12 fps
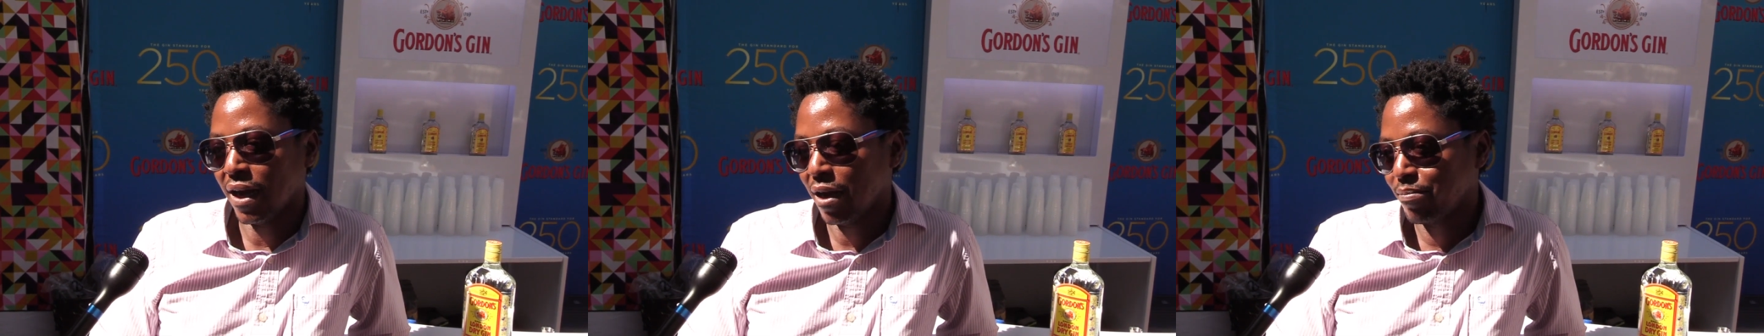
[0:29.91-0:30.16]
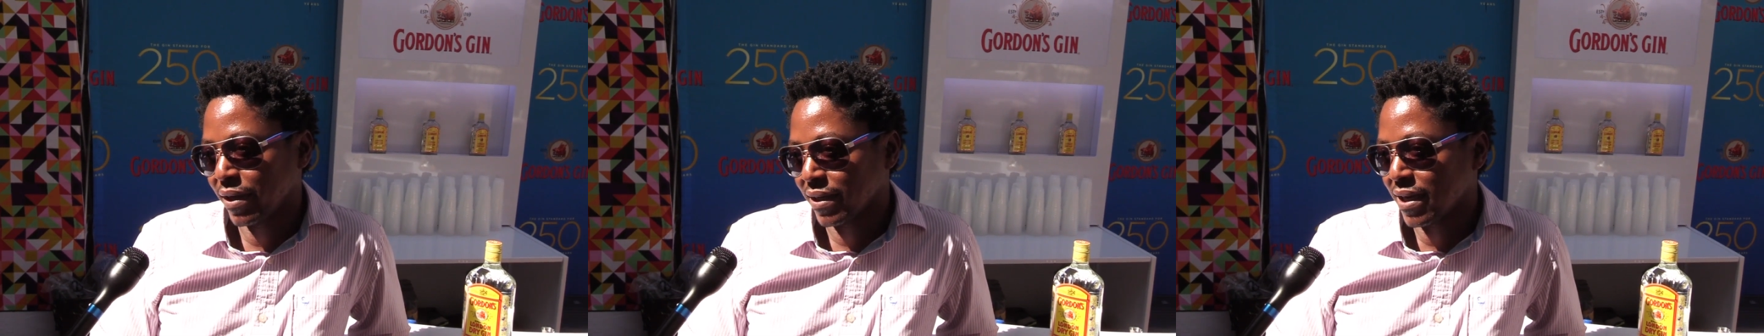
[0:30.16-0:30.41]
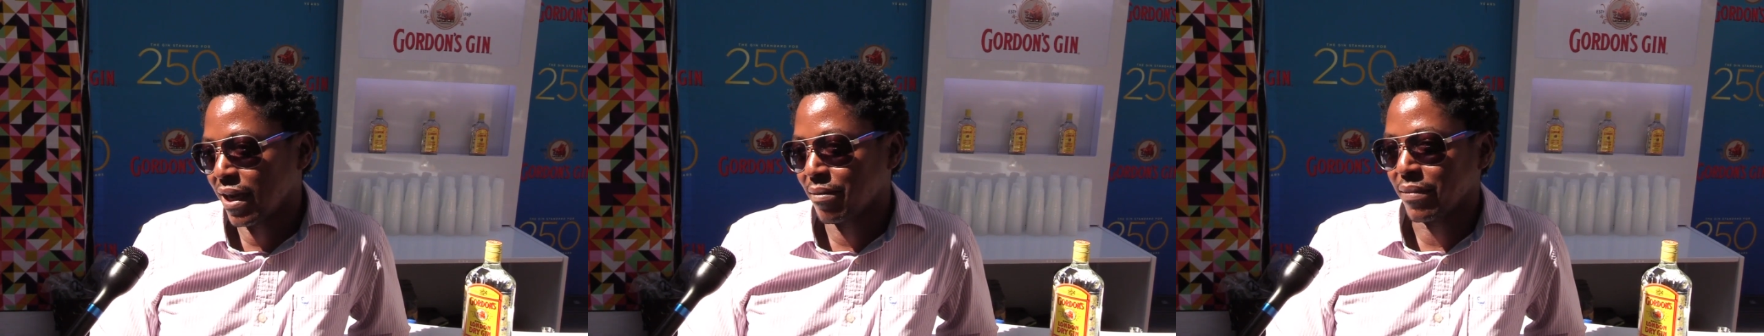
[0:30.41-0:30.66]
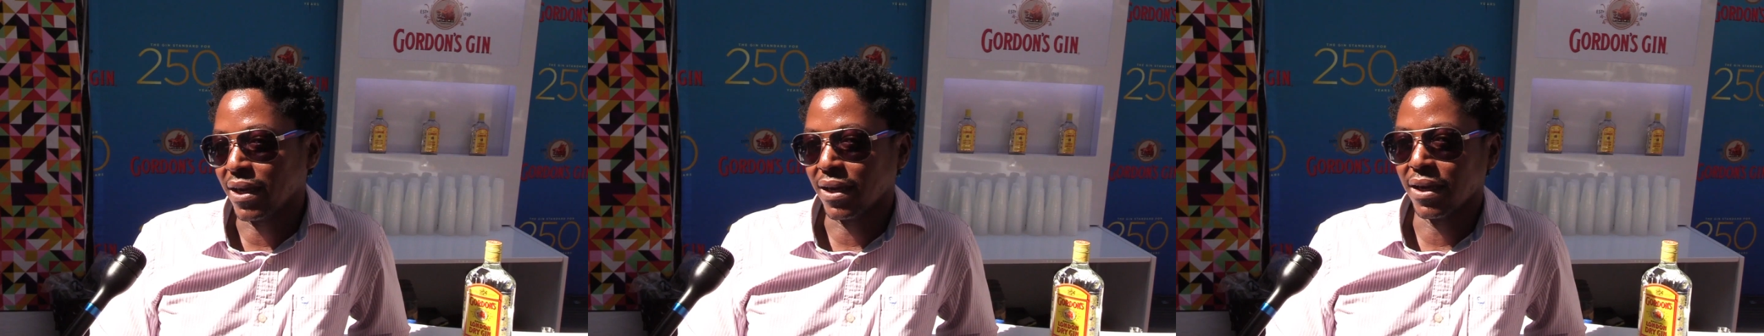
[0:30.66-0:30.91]
up and
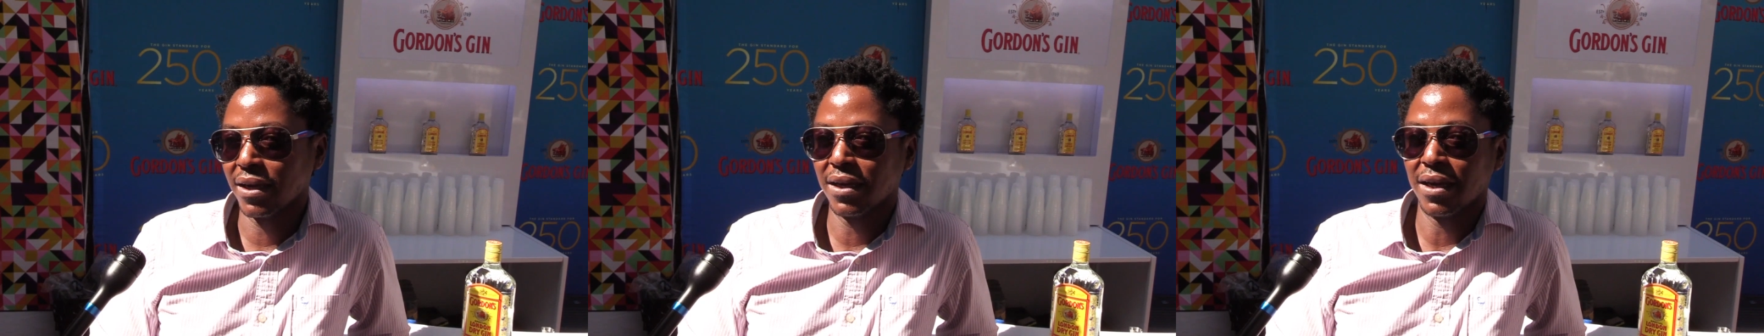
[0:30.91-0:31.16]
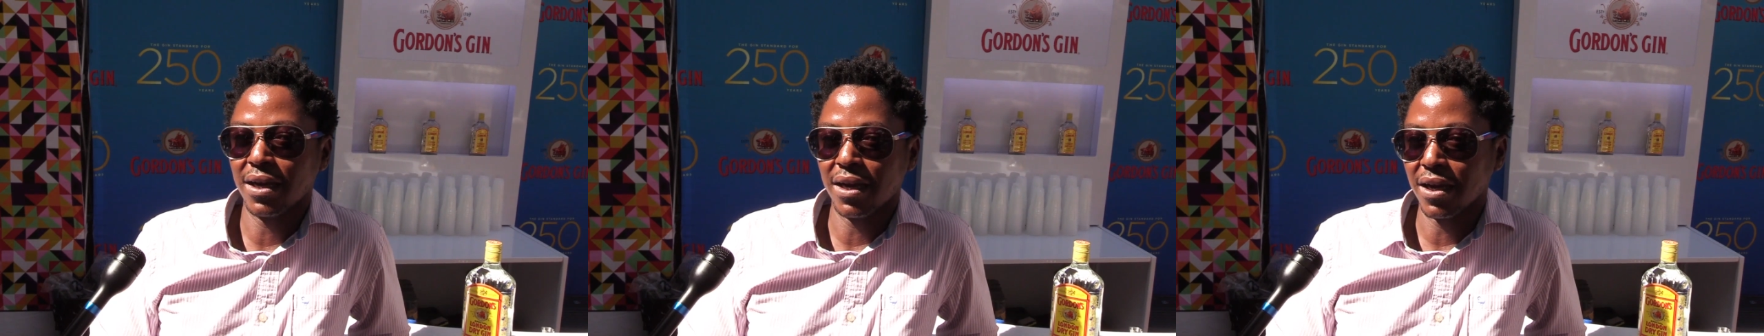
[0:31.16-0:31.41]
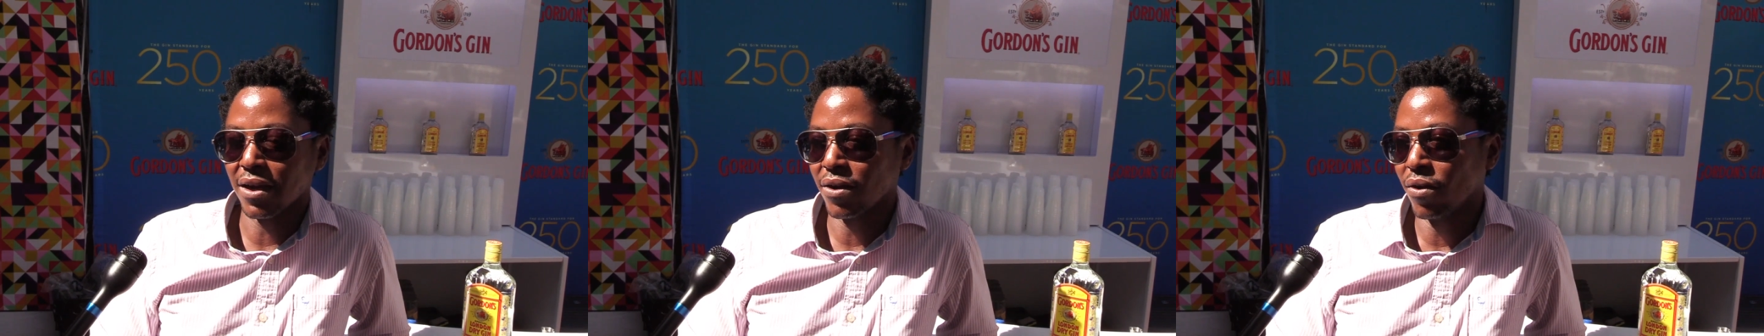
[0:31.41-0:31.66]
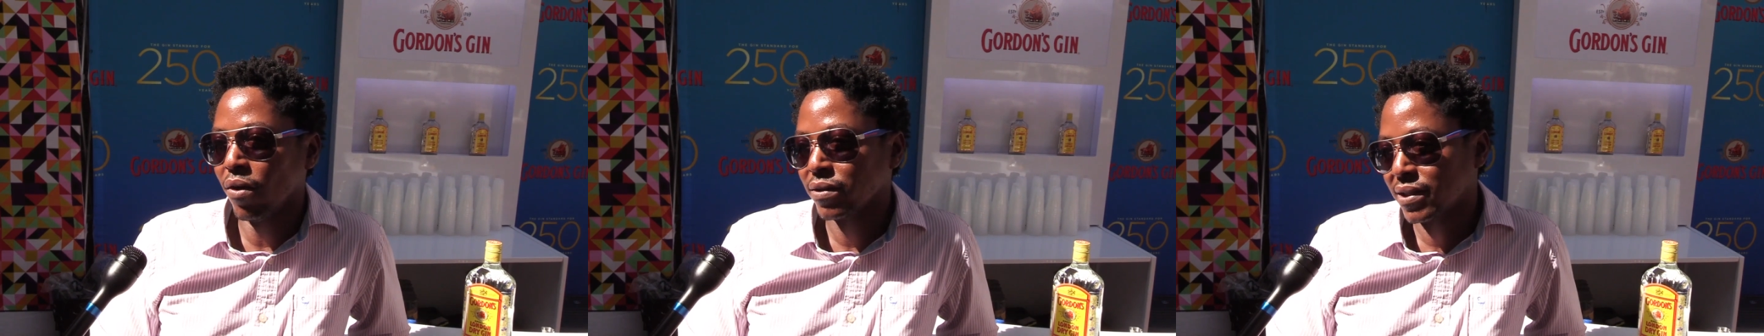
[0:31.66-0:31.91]
coming,
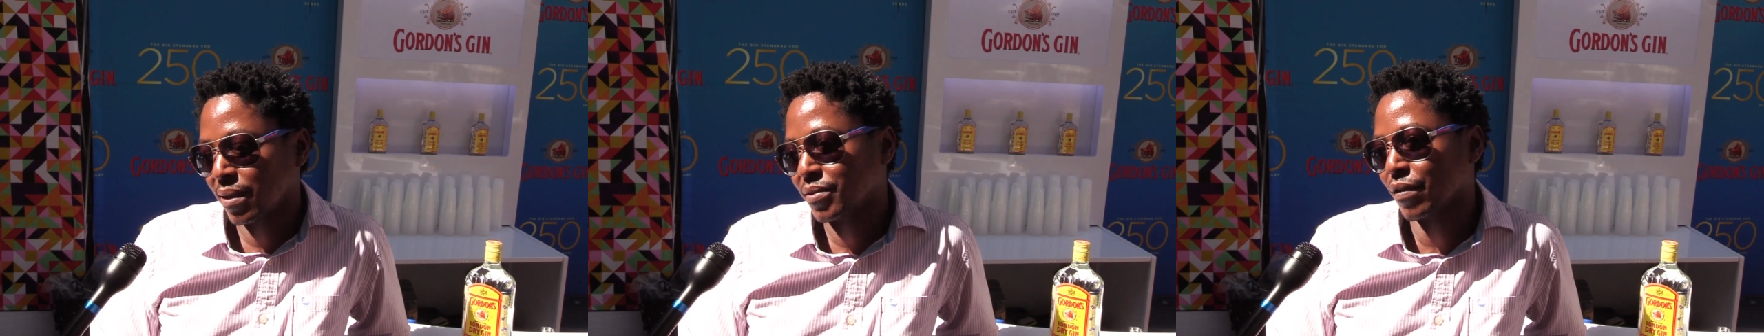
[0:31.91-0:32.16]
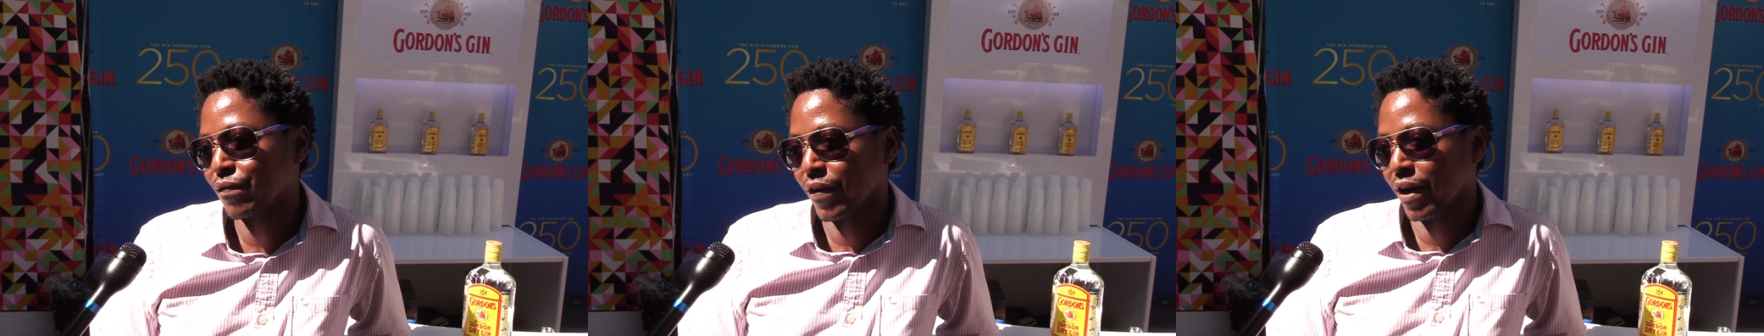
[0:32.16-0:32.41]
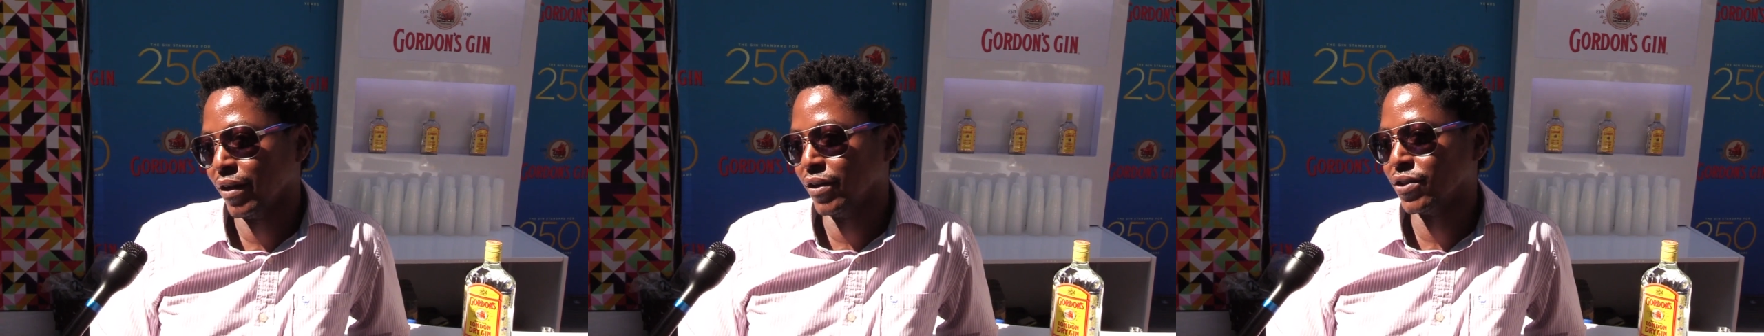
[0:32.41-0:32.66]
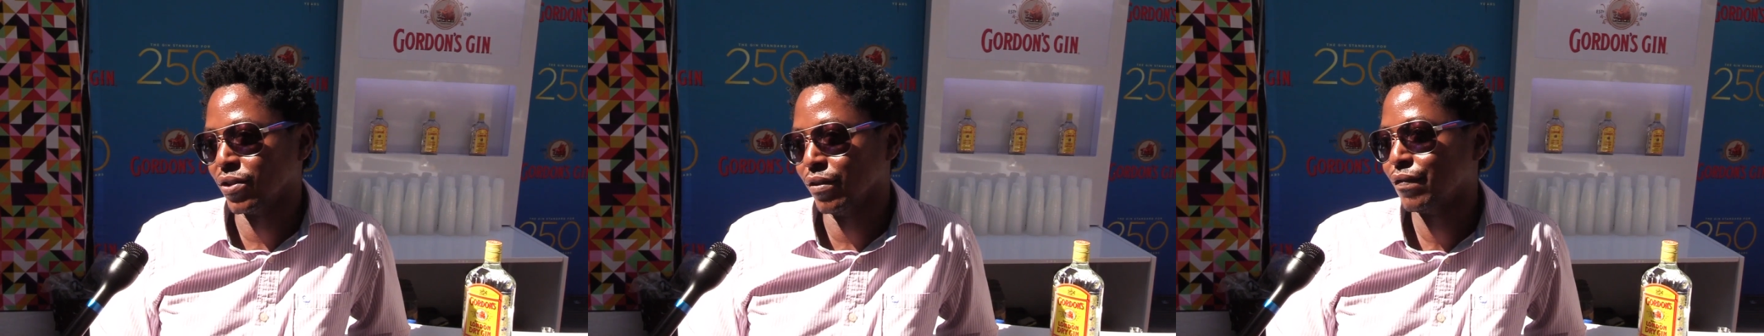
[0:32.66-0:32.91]
all types of venues,